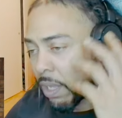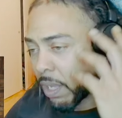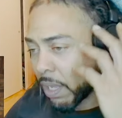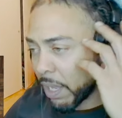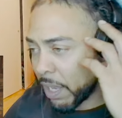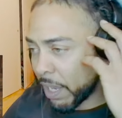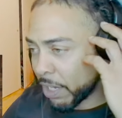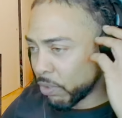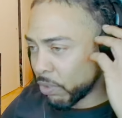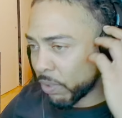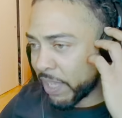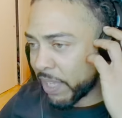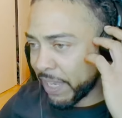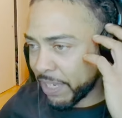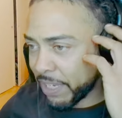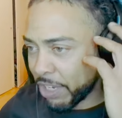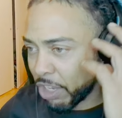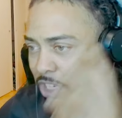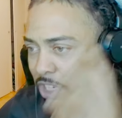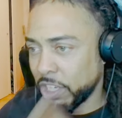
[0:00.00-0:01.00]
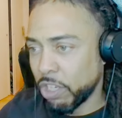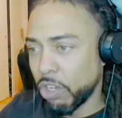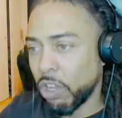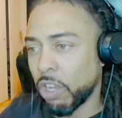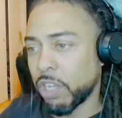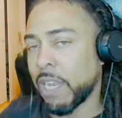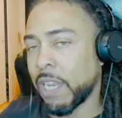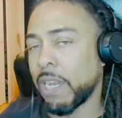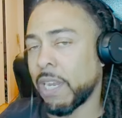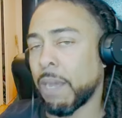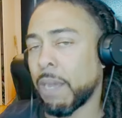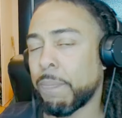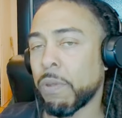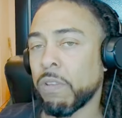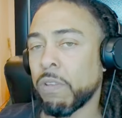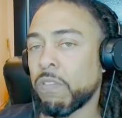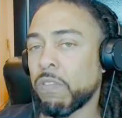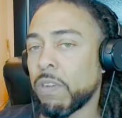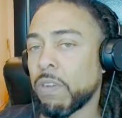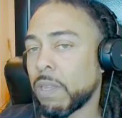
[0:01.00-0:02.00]
I know K. Dot did not take that
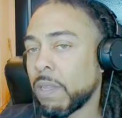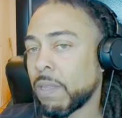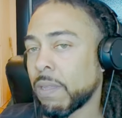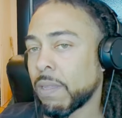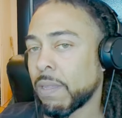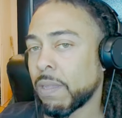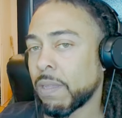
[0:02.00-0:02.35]
personally.